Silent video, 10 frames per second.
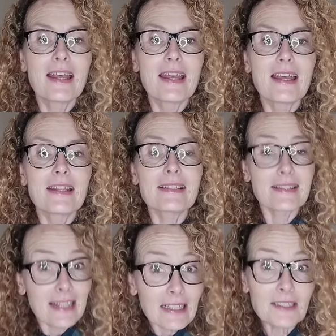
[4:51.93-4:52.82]

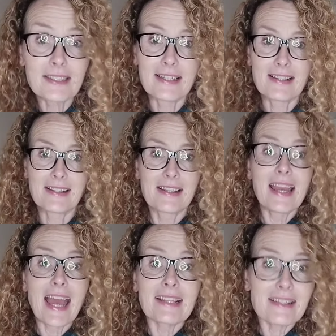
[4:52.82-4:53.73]
singleness.
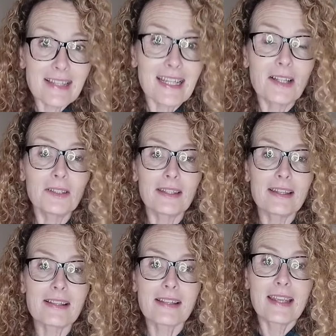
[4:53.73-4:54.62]
And
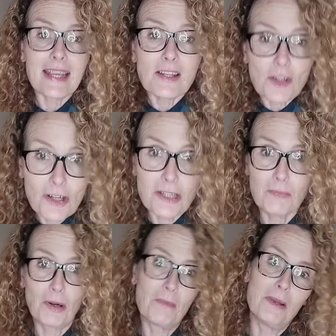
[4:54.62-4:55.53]
singleness is not a
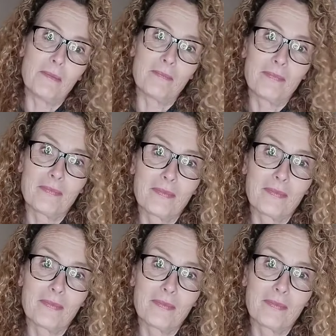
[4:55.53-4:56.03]
problem.